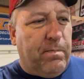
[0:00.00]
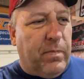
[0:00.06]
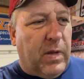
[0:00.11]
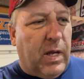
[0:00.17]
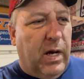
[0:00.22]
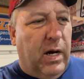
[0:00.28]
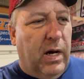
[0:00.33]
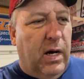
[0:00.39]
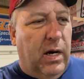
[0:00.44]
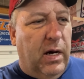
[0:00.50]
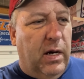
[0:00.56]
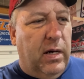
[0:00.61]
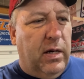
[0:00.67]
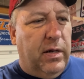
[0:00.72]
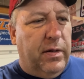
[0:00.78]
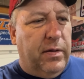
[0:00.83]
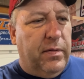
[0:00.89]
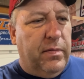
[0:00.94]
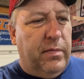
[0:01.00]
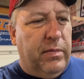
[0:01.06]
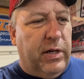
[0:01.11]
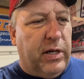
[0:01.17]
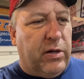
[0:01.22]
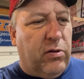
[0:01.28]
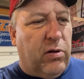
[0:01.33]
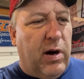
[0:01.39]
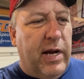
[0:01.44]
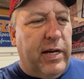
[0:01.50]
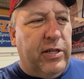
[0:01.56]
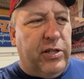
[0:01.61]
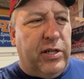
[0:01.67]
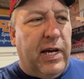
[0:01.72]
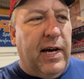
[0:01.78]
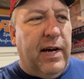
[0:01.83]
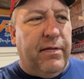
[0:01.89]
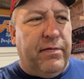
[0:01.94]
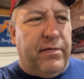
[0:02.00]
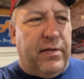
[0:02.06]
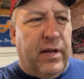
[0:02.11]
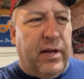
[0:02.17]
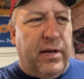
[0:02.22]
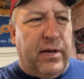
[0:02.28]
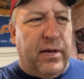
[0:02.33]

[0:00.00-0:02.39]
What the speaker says: the crankshaft